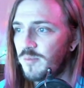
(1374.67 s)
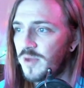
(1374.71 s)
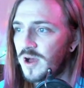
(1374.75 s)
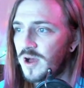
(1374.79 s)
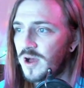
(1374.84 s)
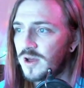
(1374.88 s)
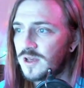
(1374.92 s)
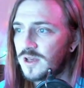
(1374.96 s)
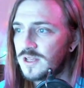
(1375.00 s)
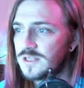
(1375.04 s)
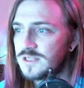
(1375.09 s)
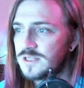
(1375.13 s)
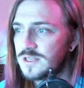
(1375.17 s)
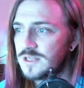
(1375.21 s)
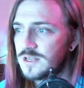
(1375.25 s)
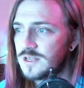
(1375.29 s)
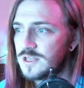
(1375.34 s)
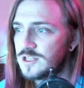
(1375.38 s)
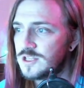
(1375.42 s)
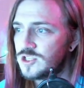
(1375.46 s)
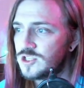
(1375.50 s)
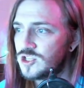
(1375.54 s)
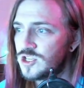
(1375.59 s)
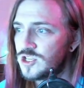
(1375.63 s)
pockets in
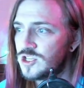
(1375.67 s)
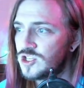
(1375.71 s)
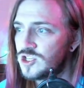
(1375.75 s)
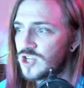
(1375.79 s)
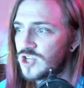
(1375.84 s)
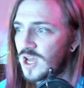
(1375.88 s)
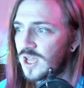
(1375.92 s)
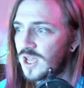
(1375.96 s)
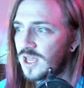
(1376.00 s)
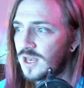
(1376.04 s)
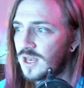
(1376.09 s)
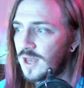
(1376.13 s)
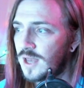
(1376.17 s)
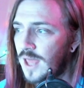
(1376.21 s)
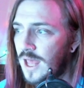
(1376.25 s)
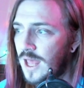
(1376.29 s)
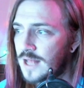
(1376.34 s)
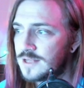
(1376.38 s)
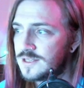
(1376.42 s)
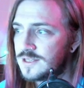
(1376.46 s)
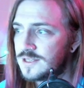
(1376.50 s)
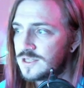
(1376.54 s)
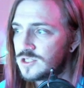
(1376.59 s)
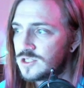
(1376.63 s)
his jean jacket and
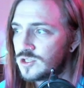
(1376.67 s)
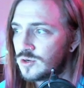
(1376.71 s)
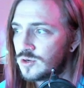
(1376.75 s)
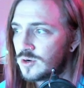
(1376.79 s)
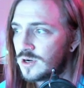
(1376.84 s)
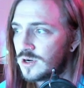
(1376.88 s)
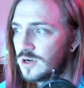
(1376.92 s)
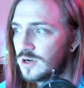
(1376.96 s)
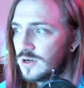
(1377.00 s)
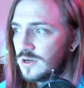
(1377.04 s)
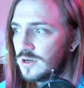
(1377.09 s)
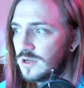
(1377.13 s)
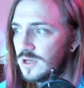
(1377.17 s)
hands it to her.